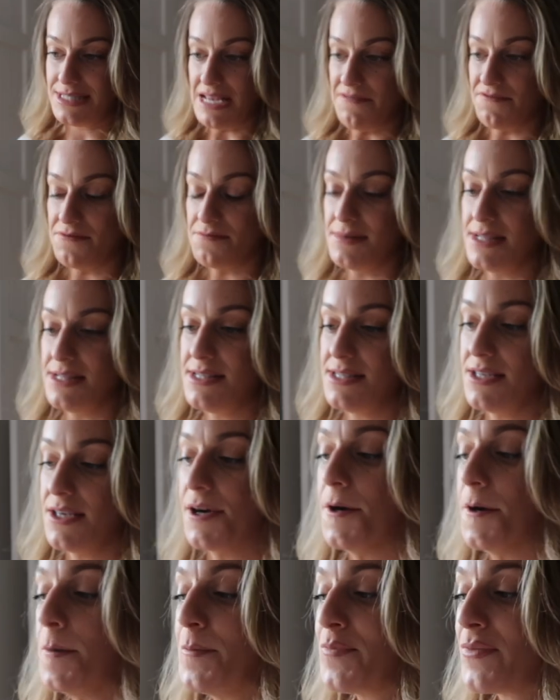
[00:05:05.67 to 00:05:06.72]
7 months
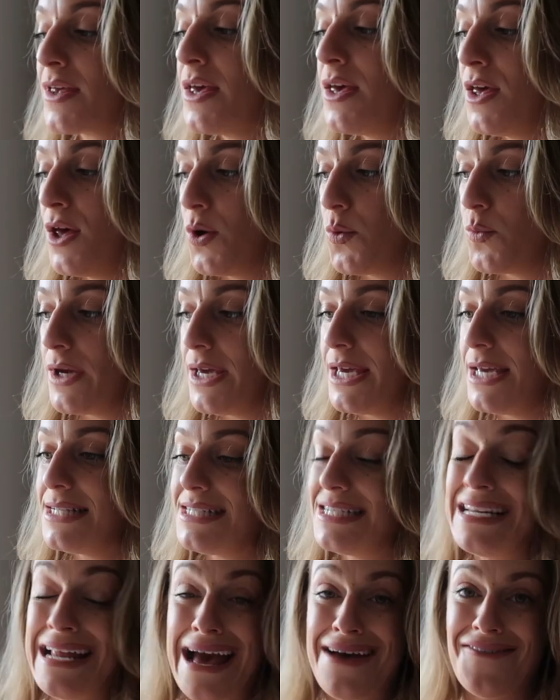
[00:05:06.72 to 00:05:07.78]
ago, we
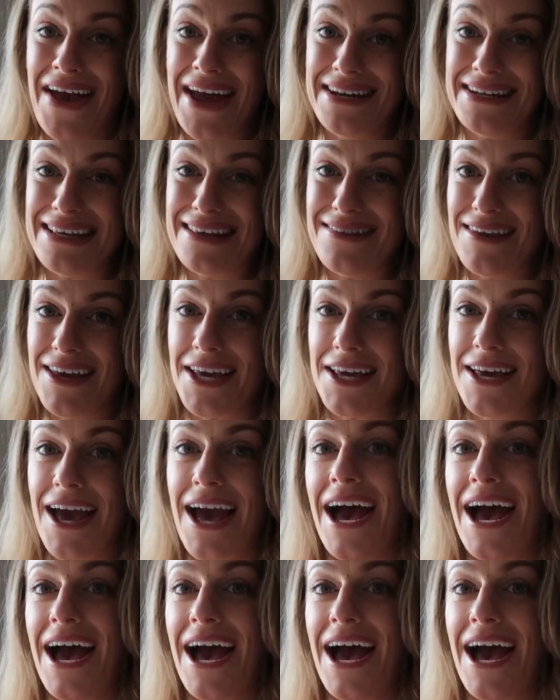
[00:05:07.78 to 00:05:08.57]
didn't have anything.